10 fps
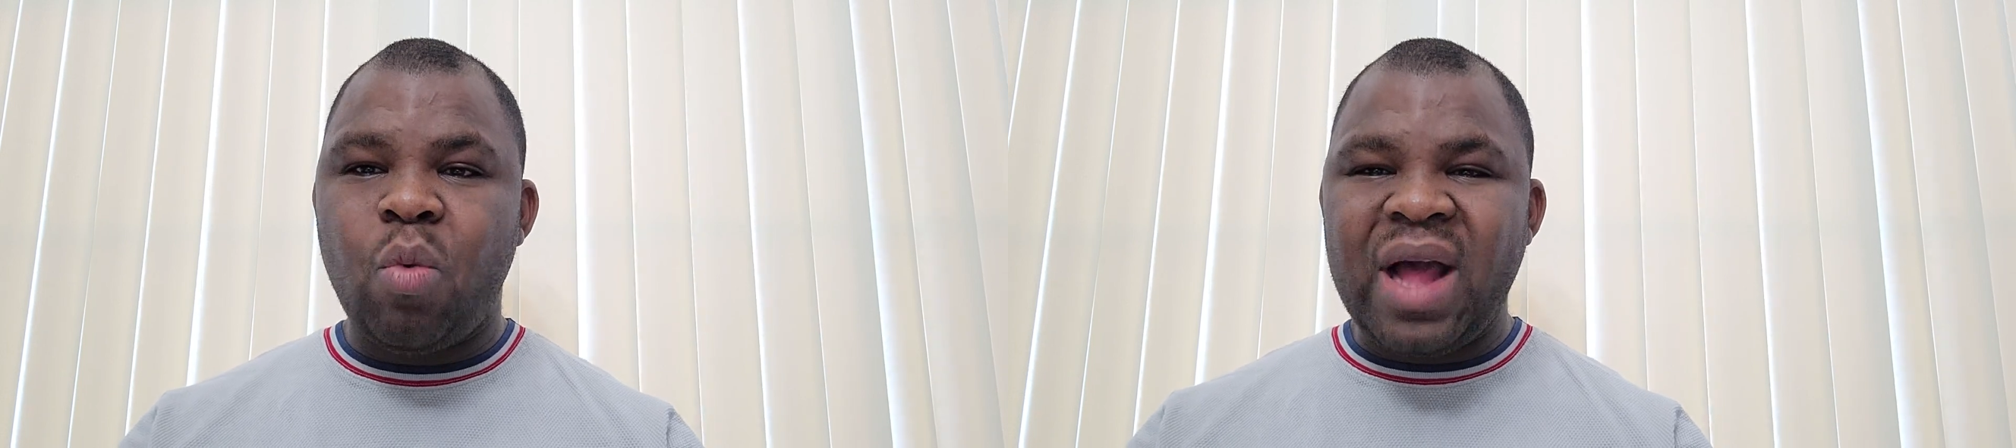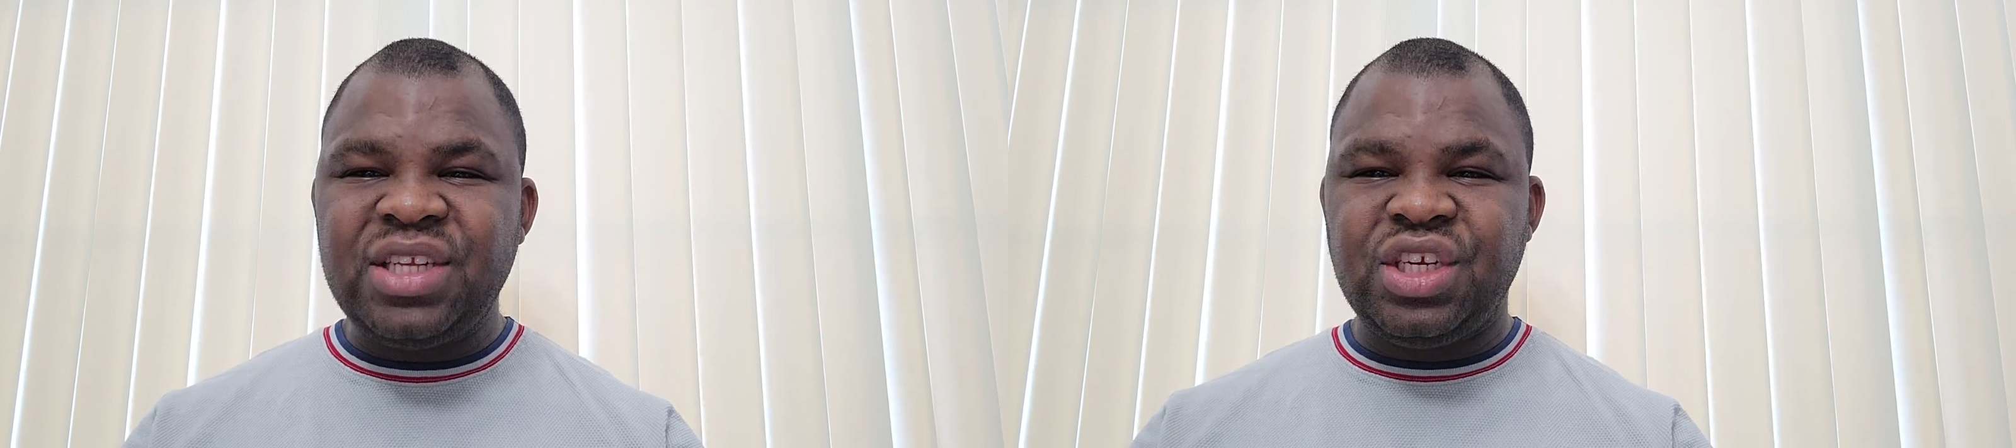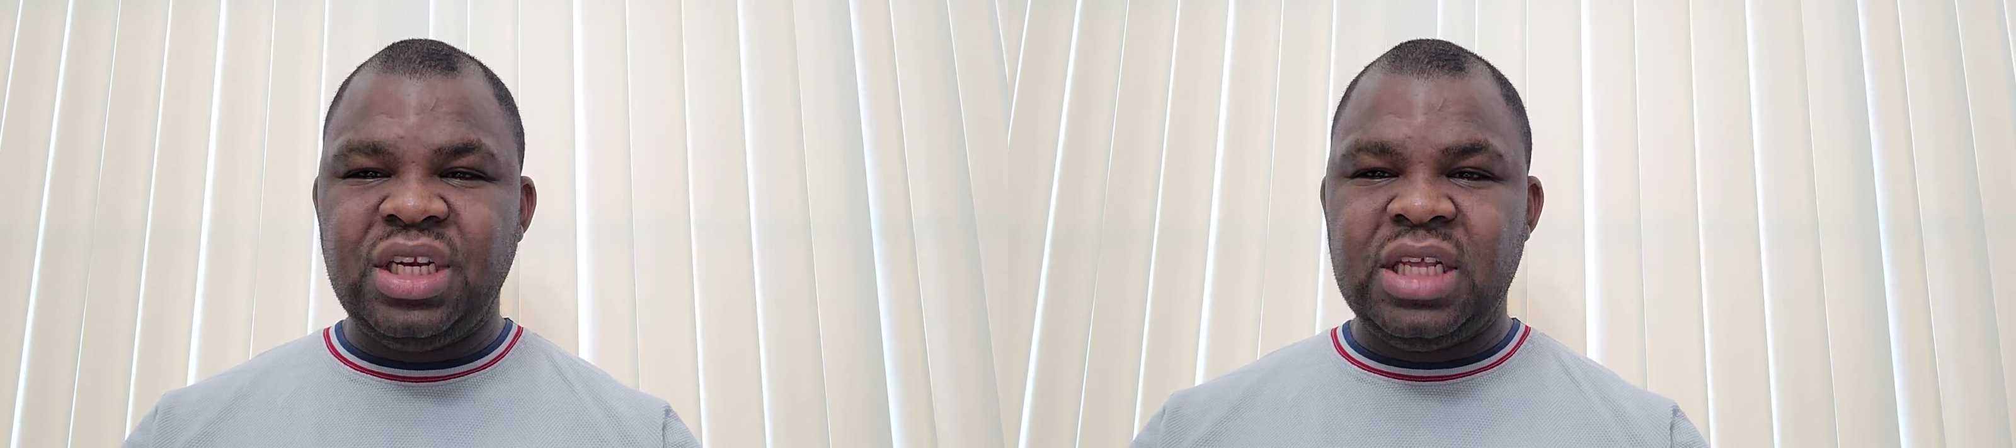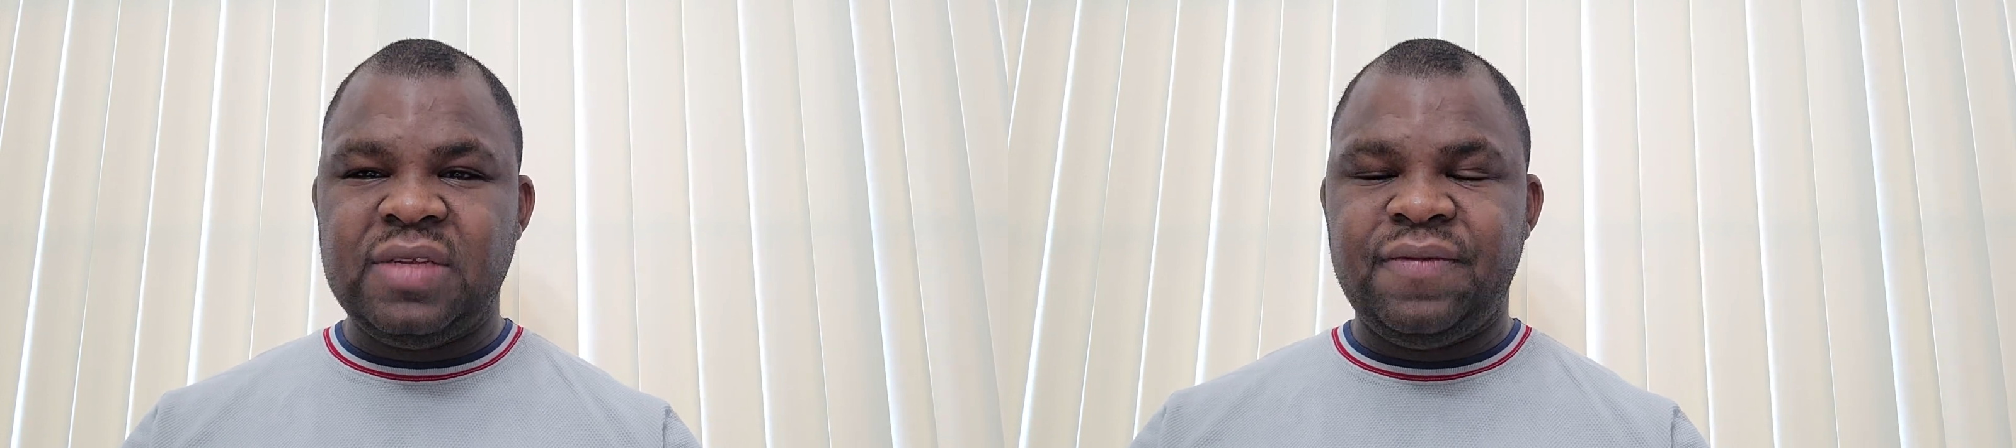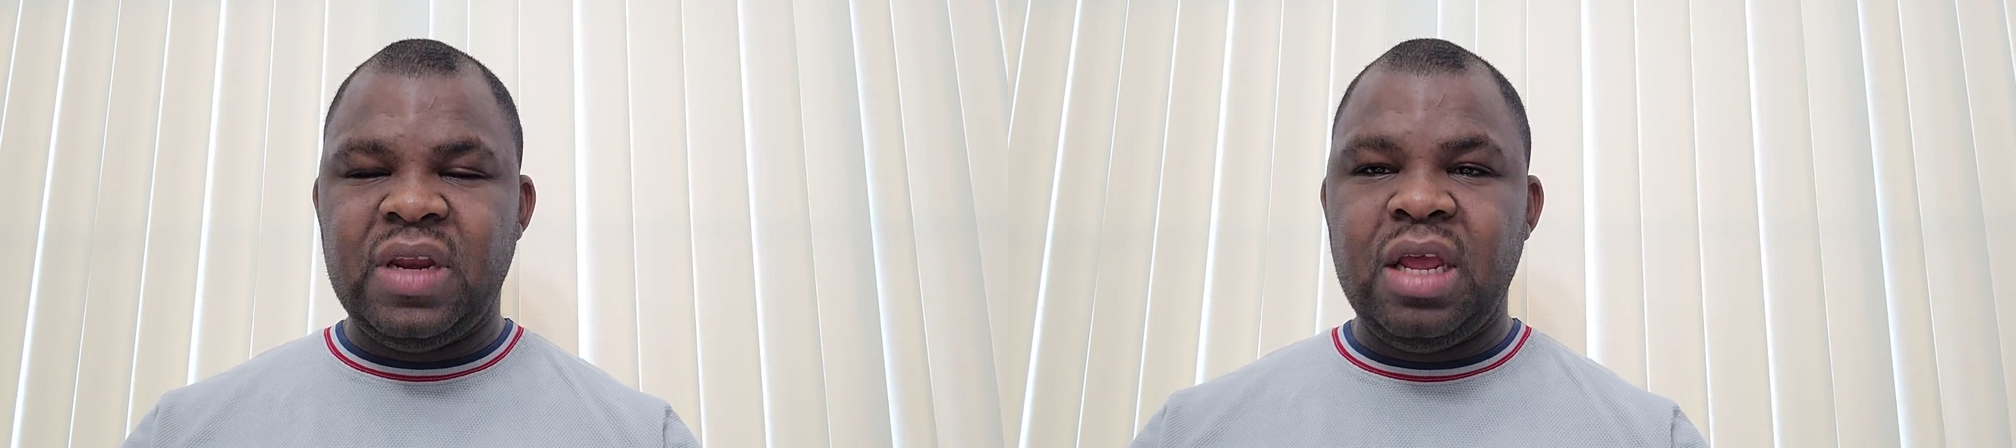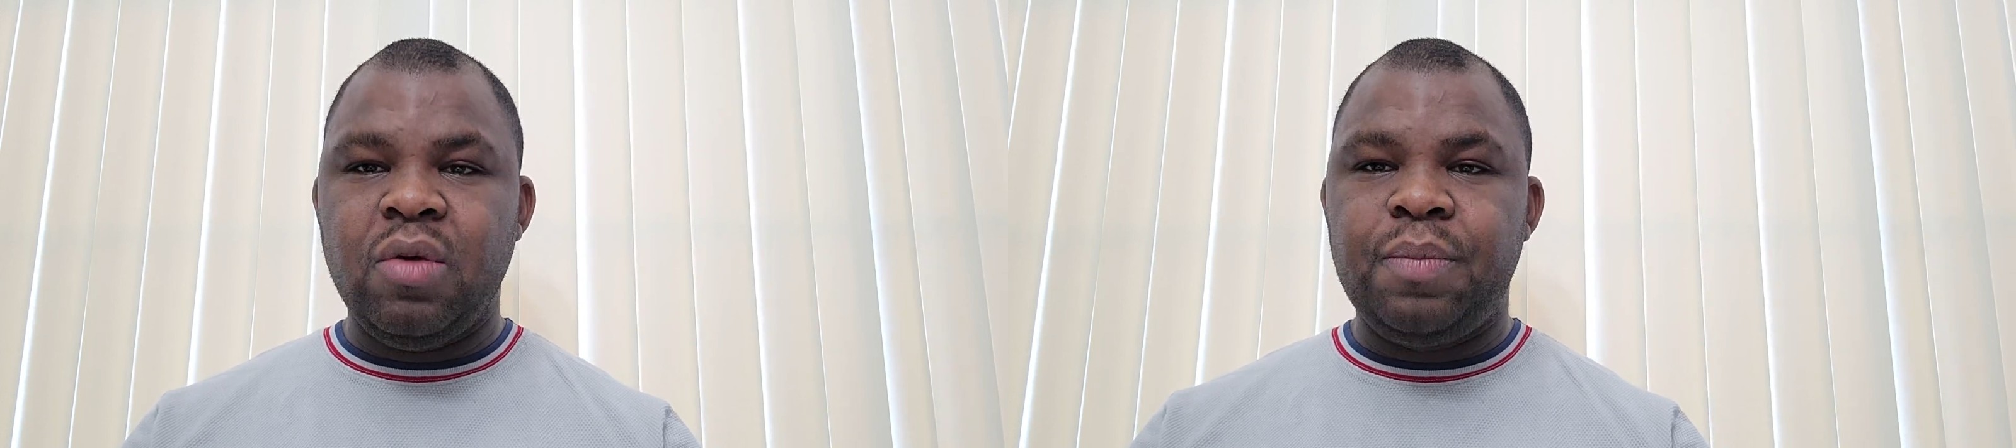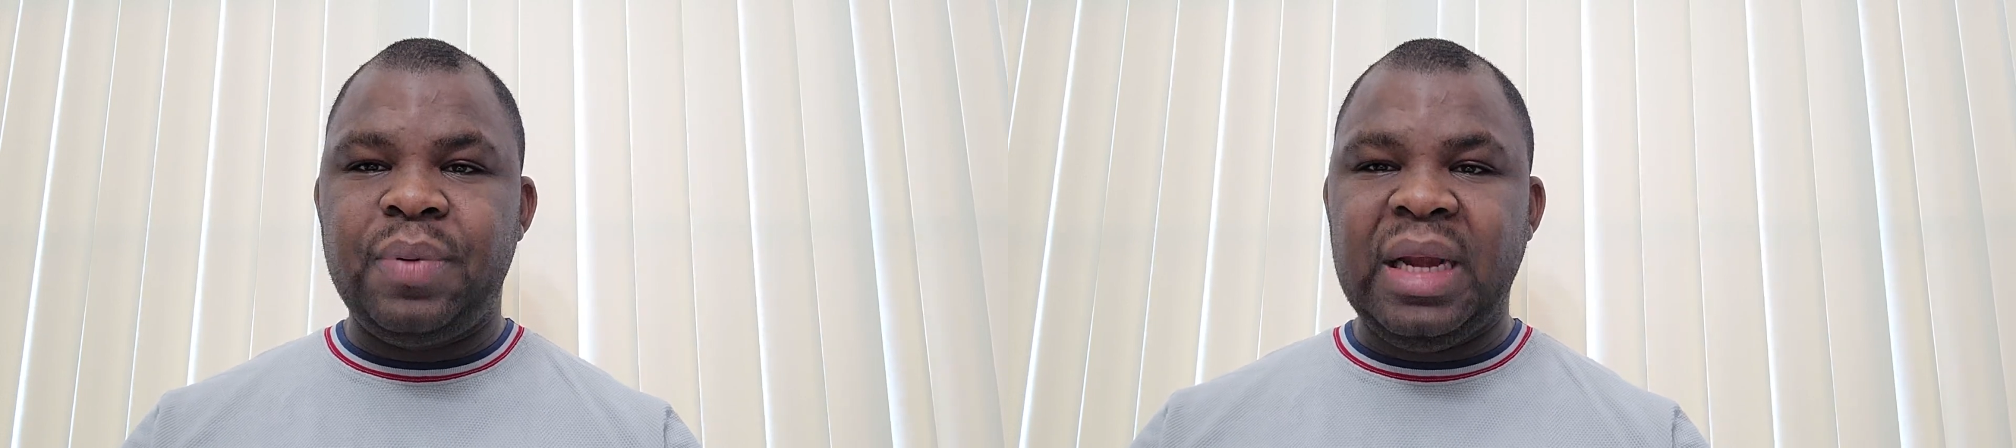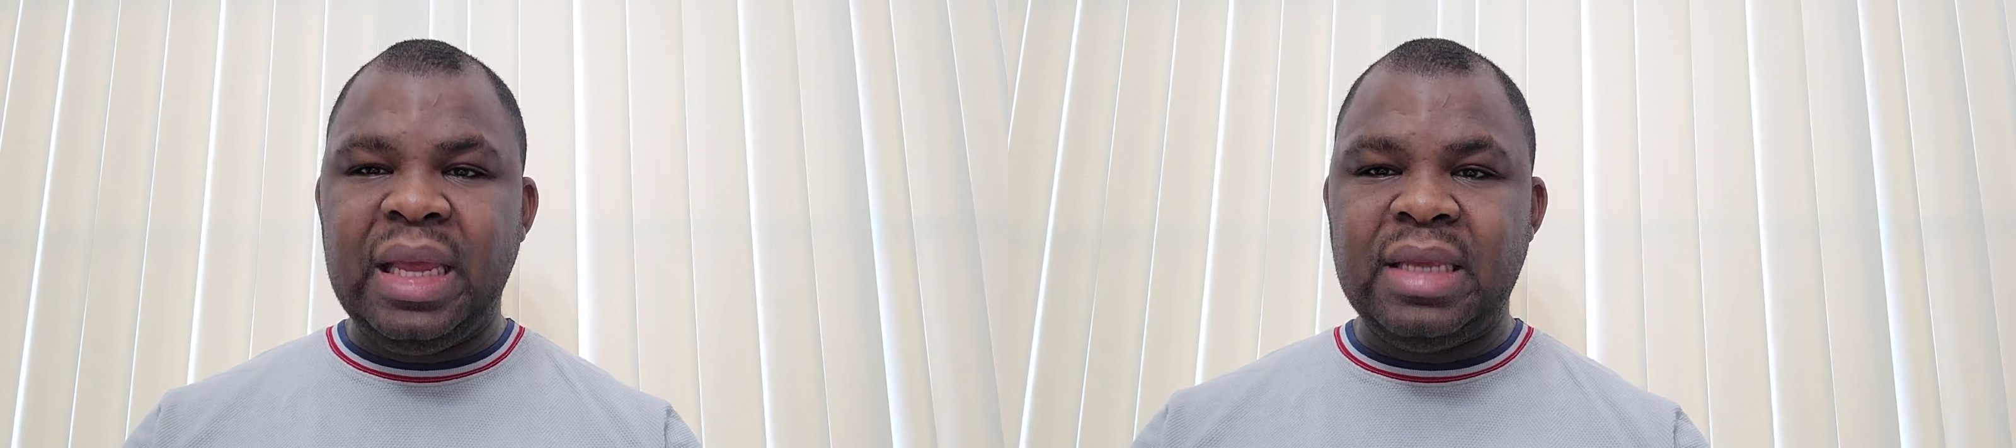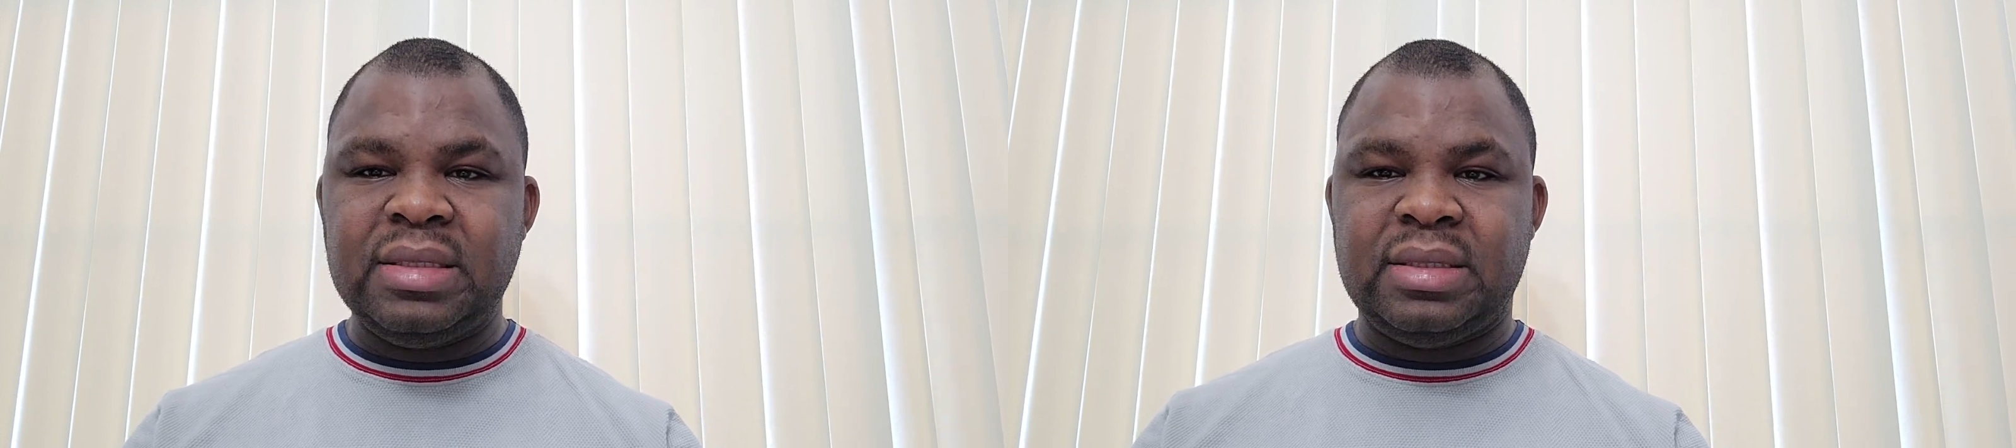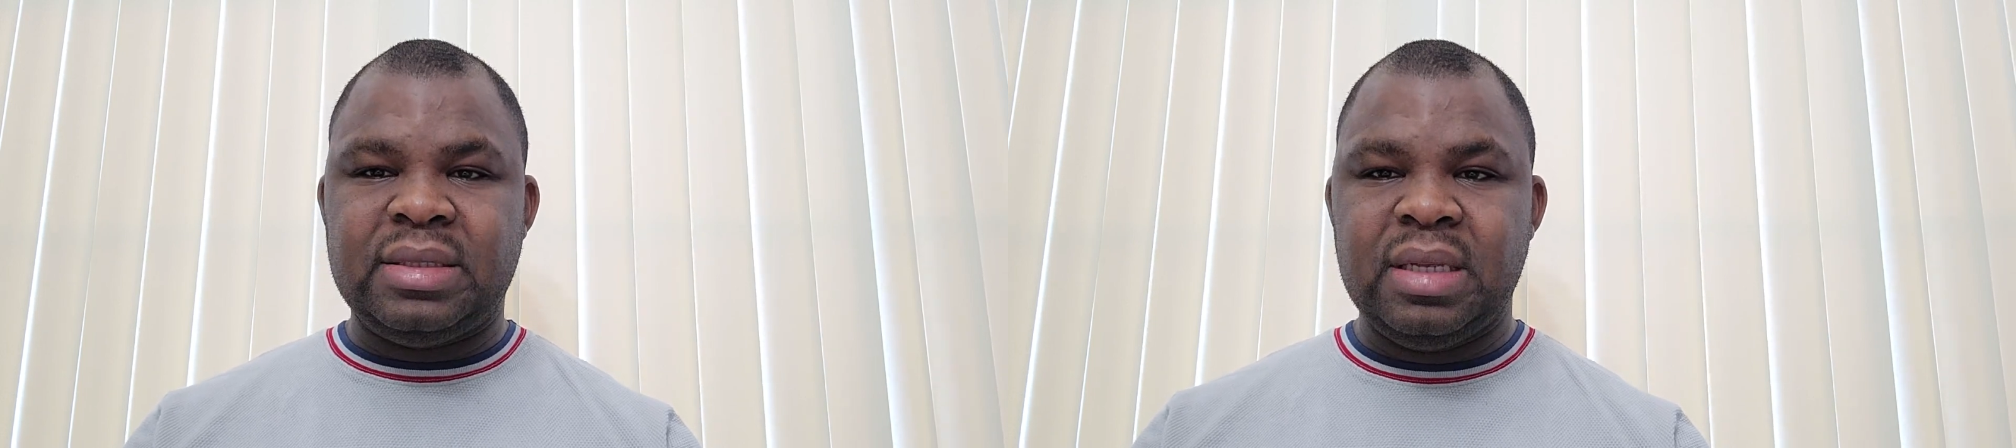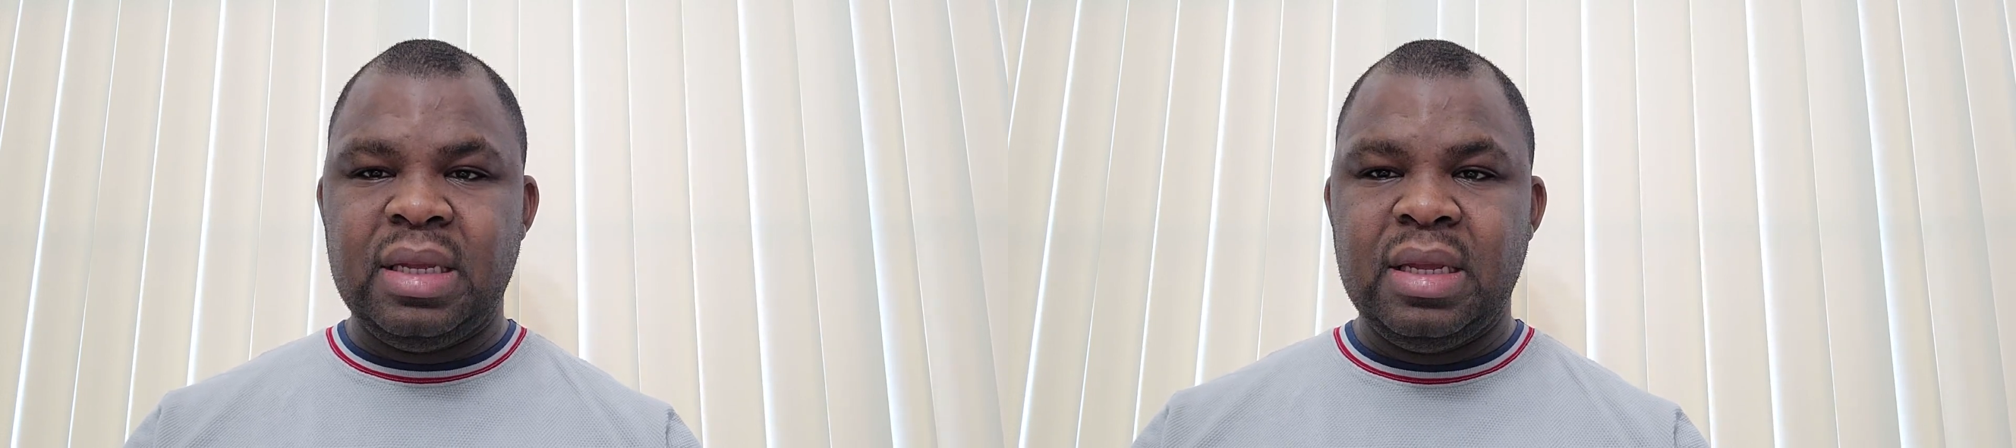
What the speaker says: watching this video, please